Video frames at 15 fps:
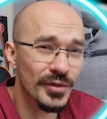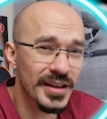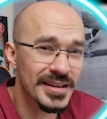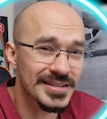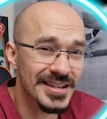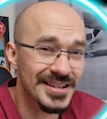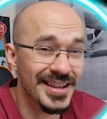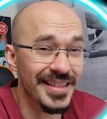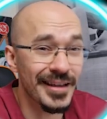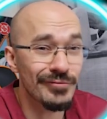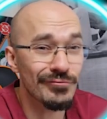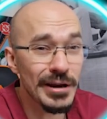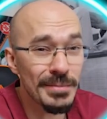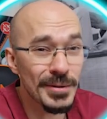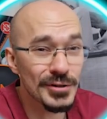these is that they
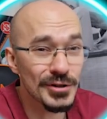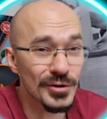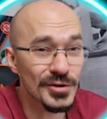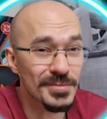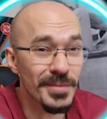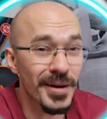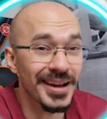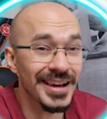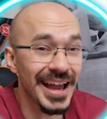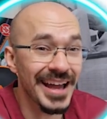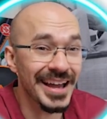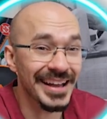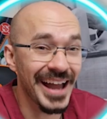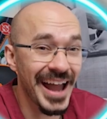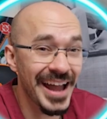reproduce by
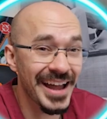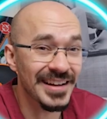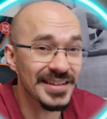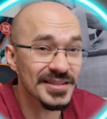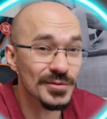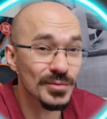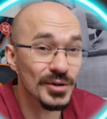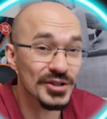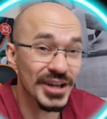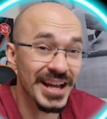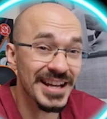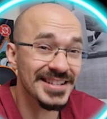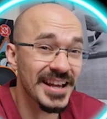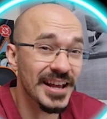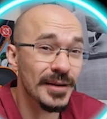laying eggs, which
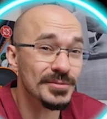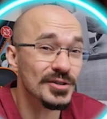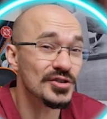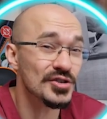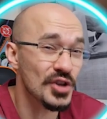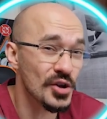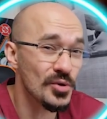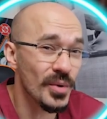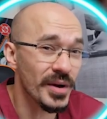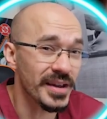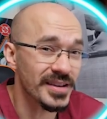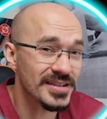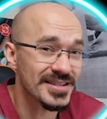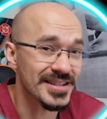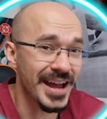can take up to two
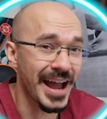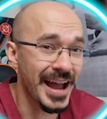weeks to